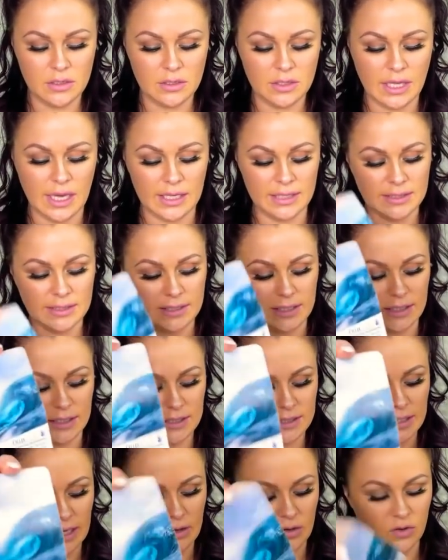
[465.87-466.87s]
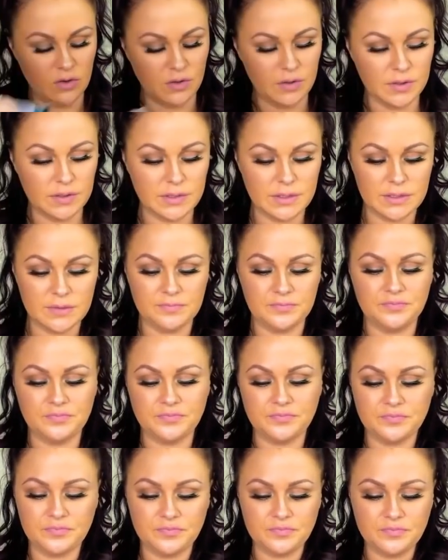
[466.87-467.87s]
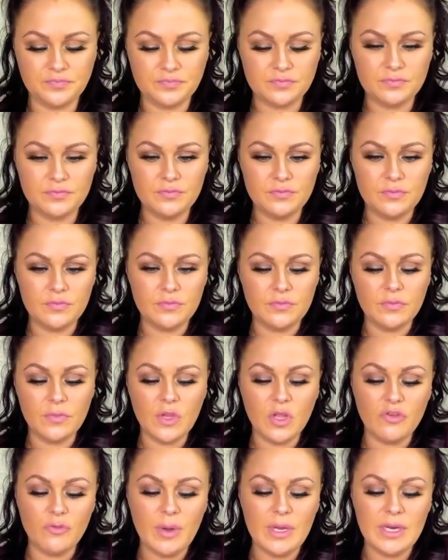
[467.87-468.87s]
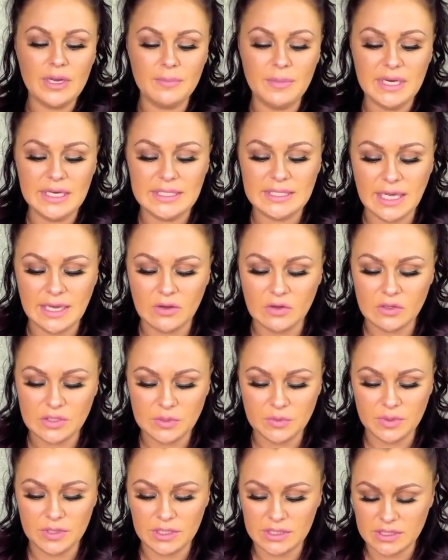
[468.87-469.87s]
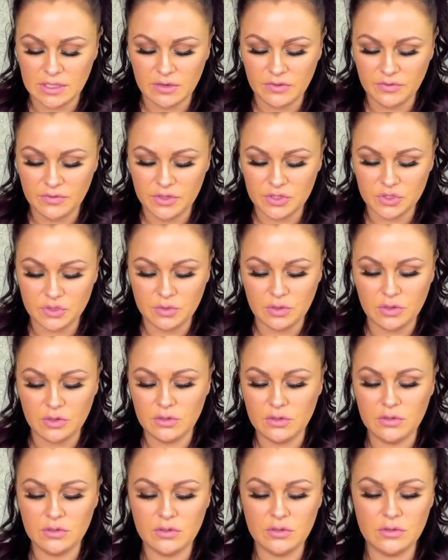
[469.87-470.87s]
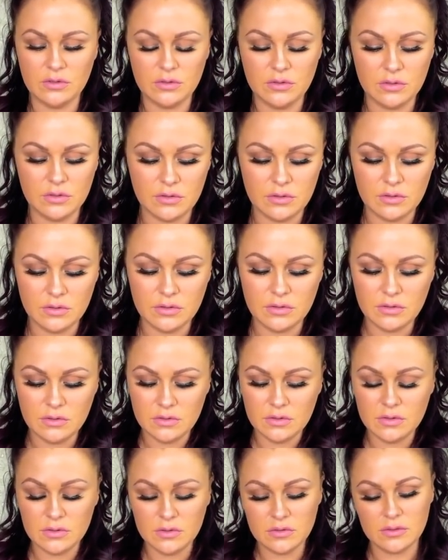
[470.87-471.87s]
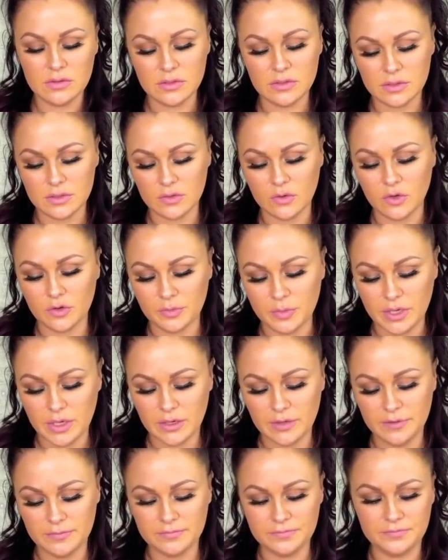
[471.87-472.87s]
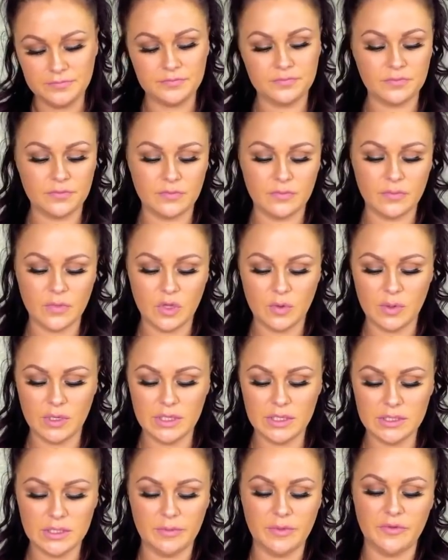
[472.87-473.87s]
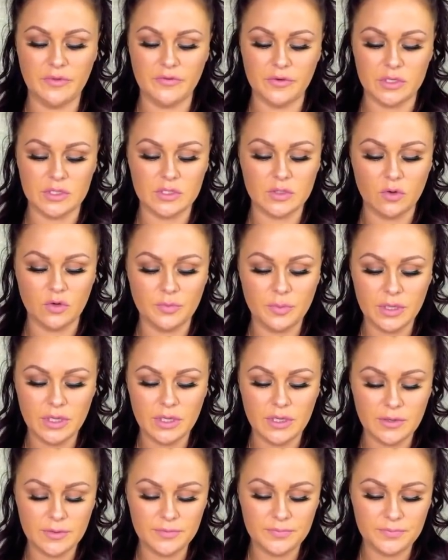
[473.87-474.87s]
Yeah, see, cycles. You've been in many cycles with this individual. Scorpio. What can you tell me for Scorpio?